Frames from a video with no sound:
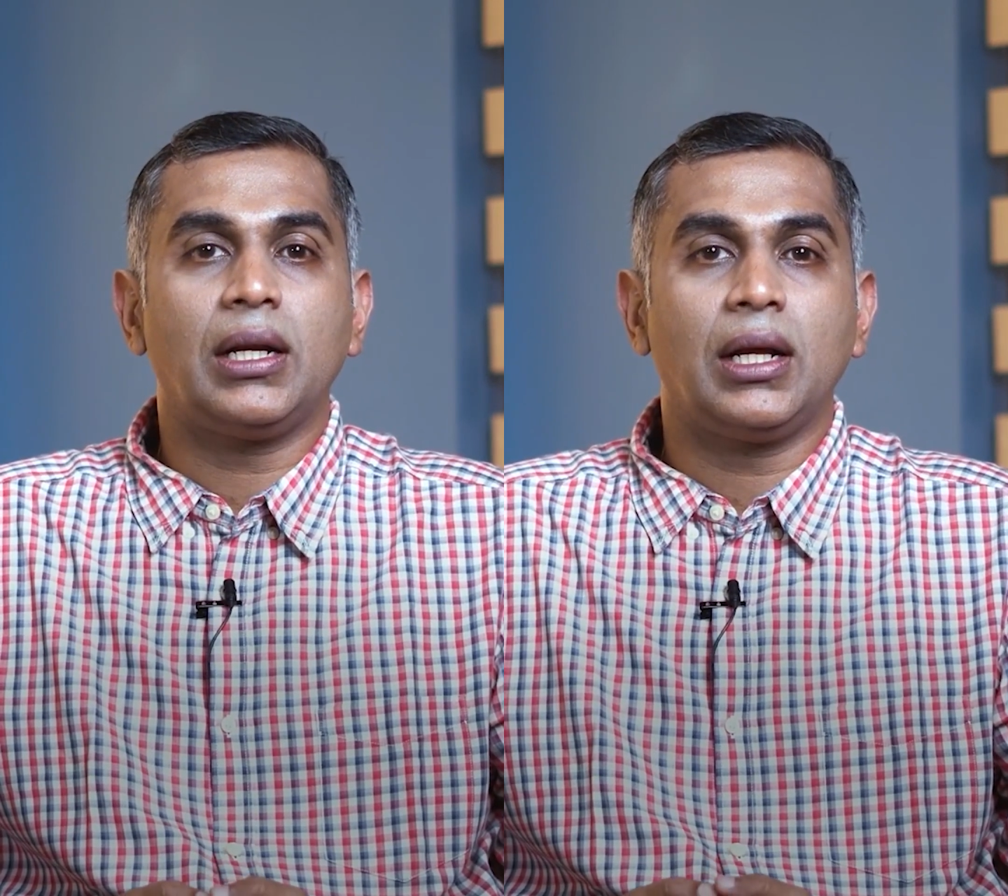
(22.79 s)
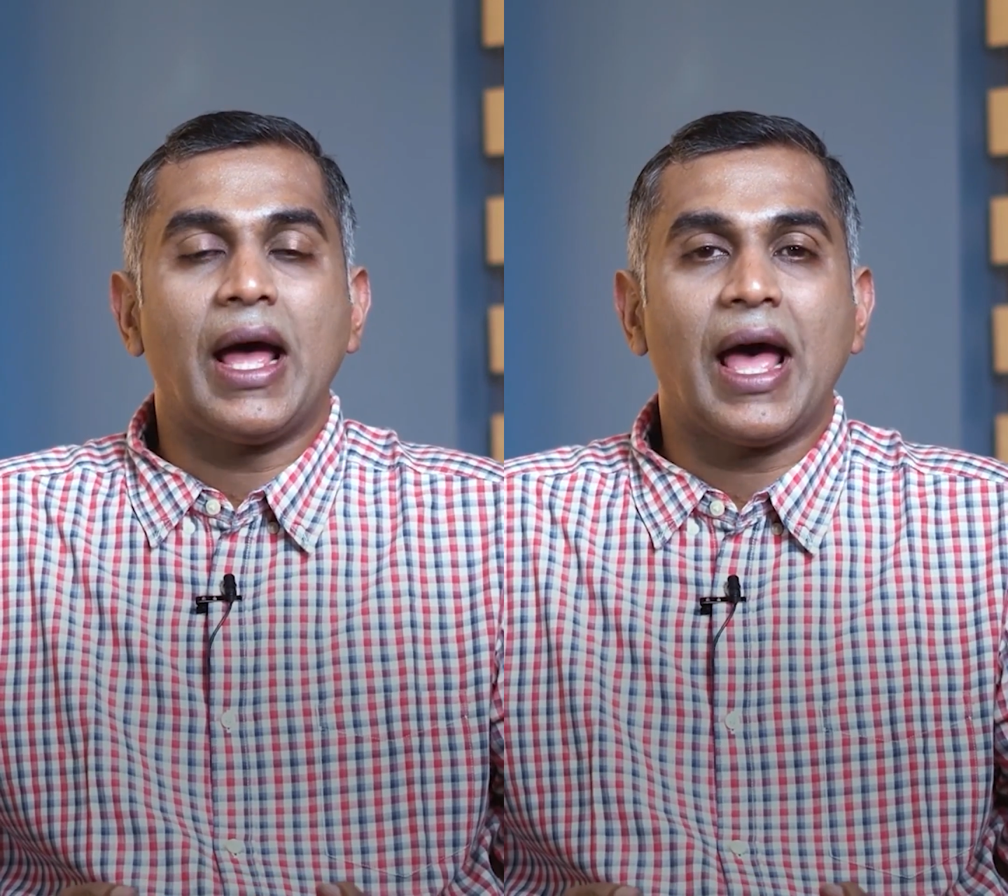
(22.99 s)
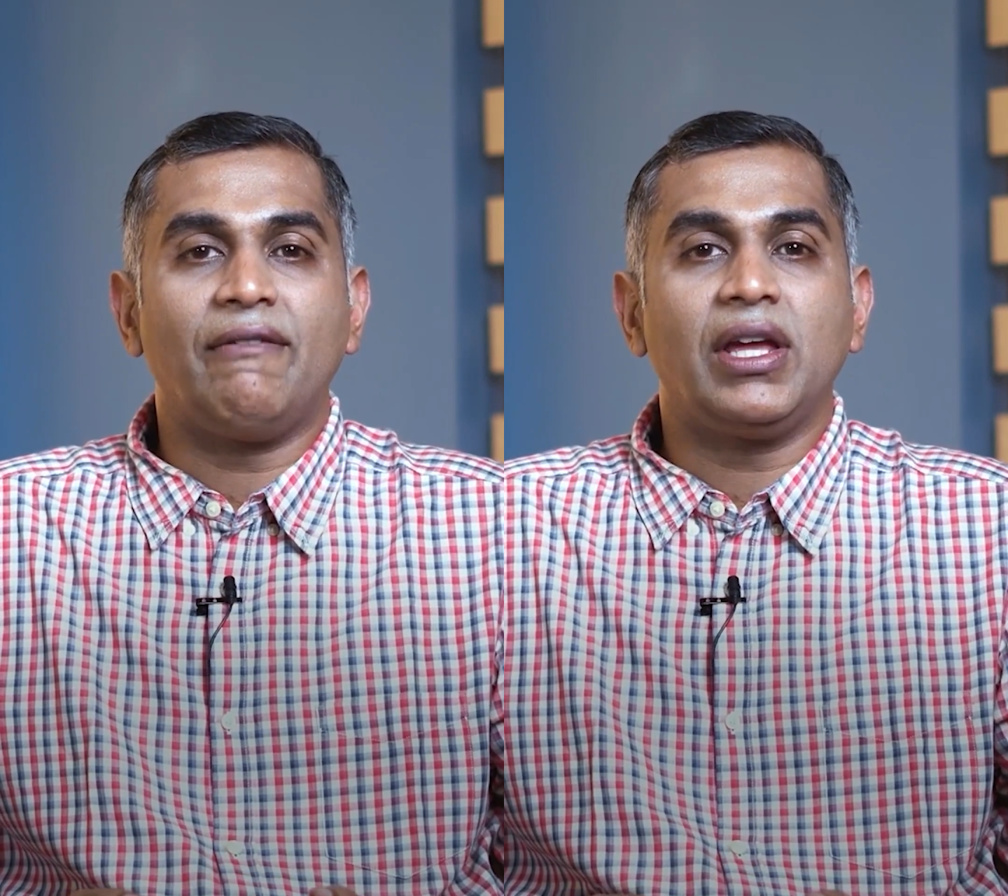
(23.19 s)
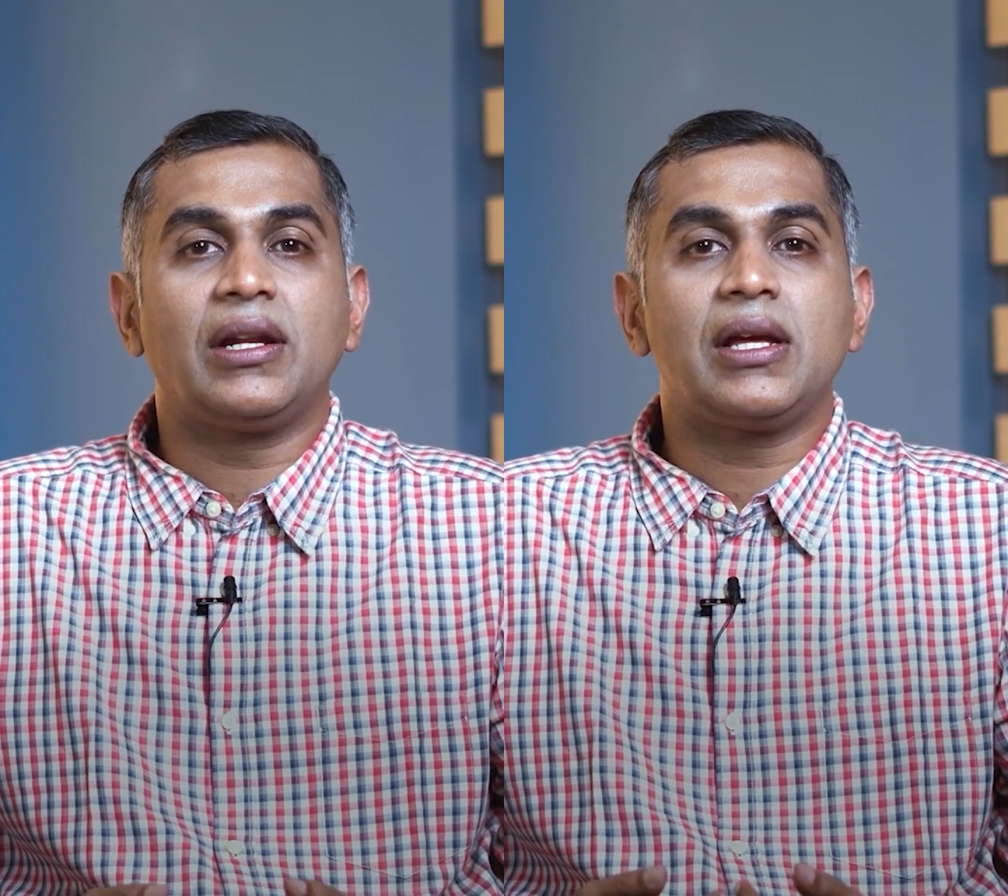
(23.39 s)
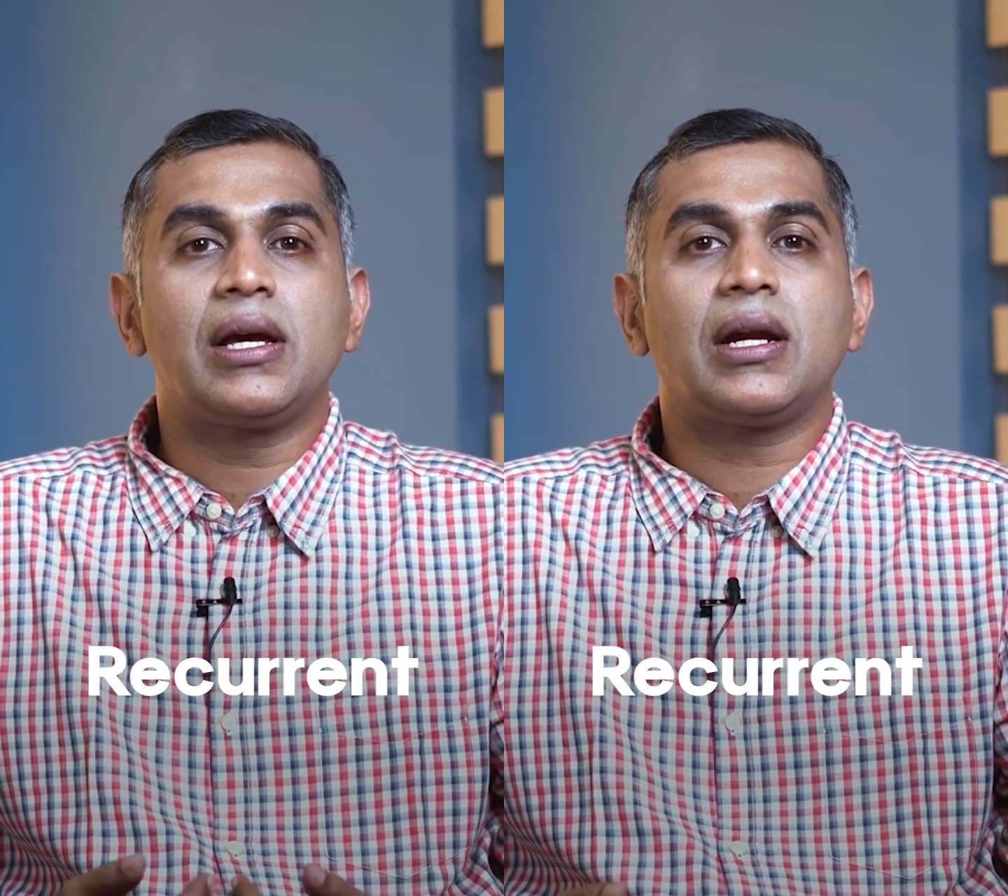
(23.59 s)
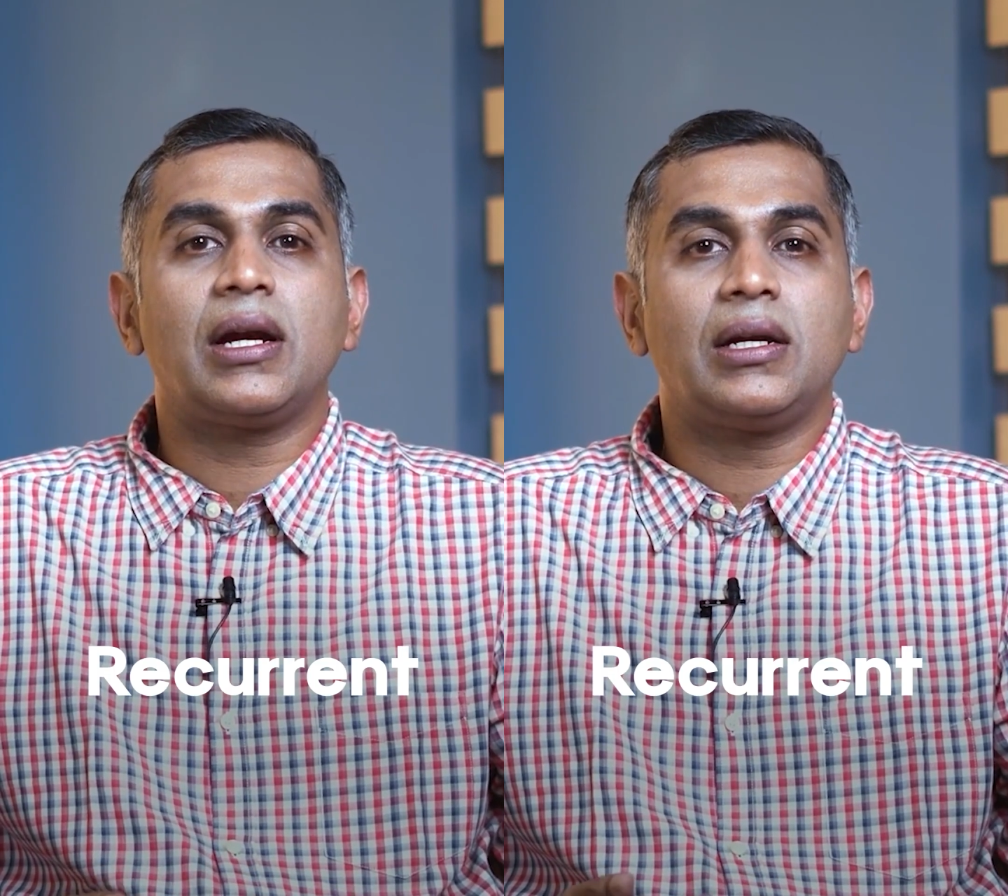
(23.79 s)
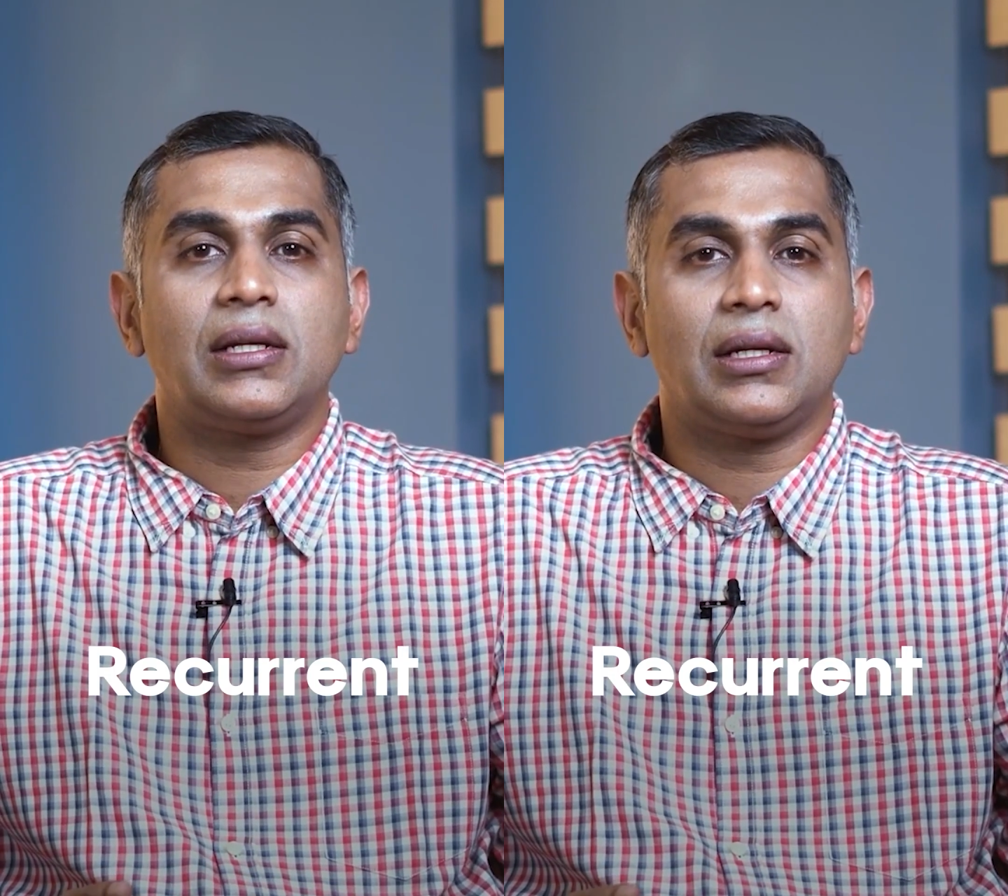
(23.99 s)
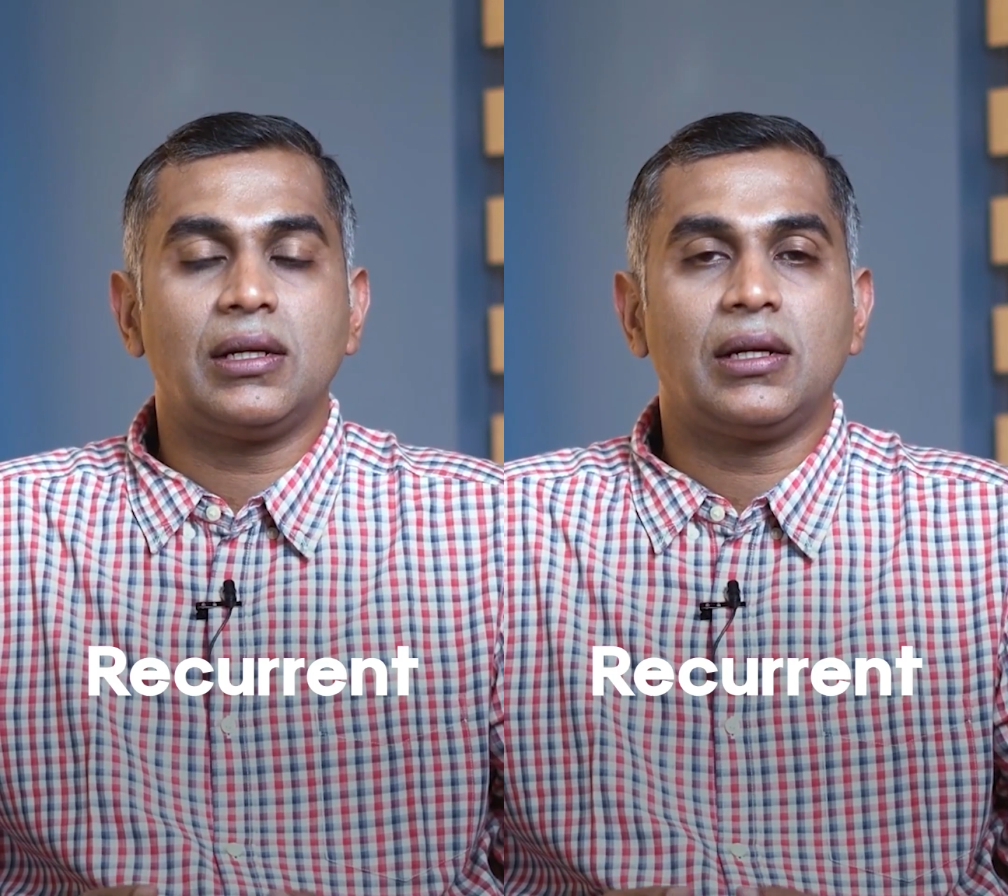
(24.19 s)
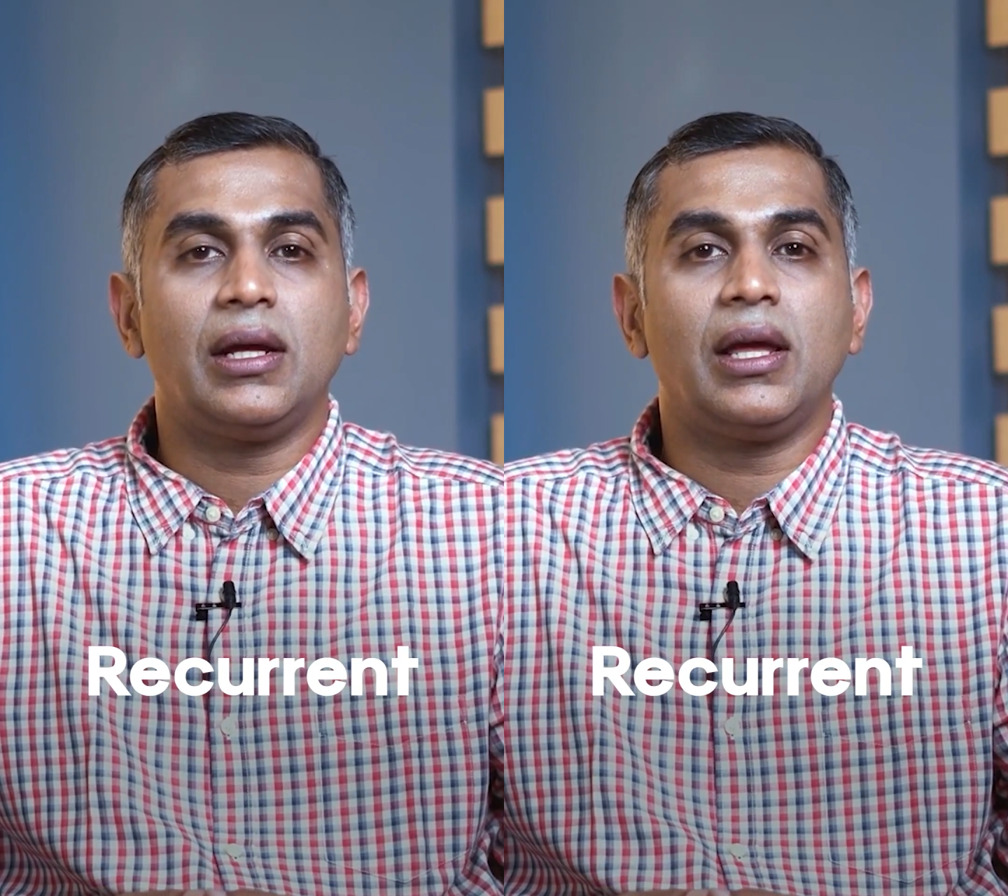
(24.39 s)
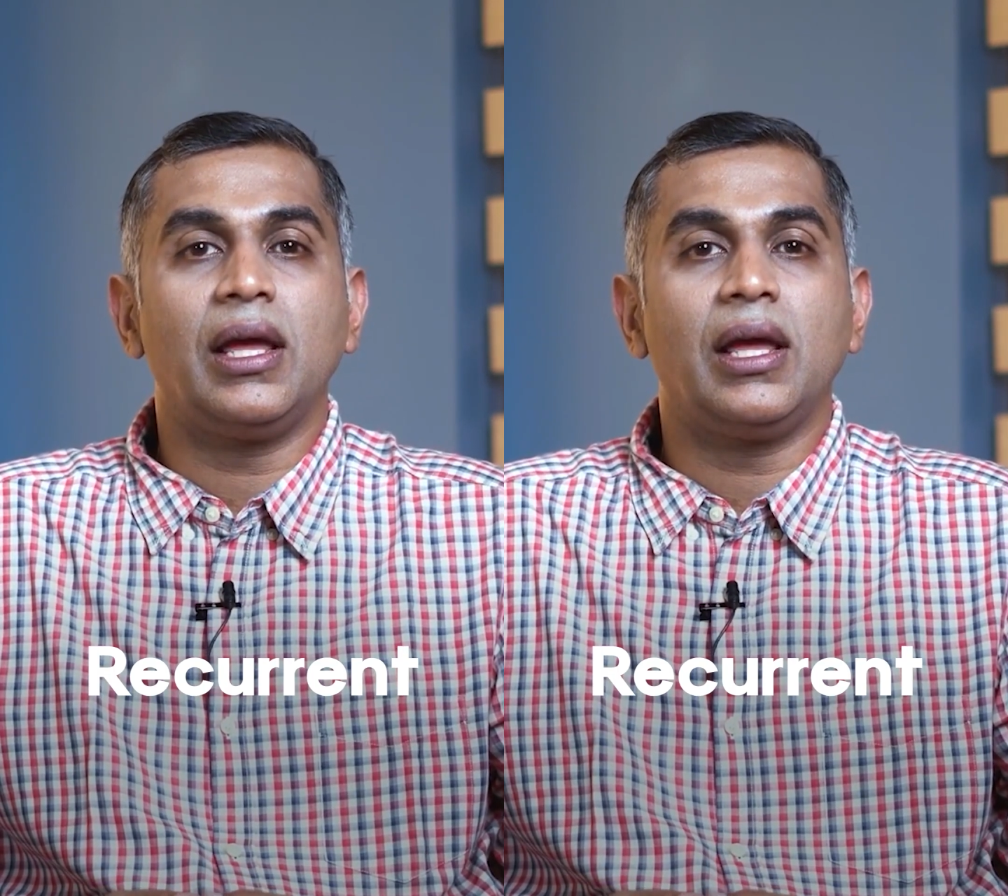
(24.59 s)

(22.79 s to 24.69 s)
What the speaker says: having recurrent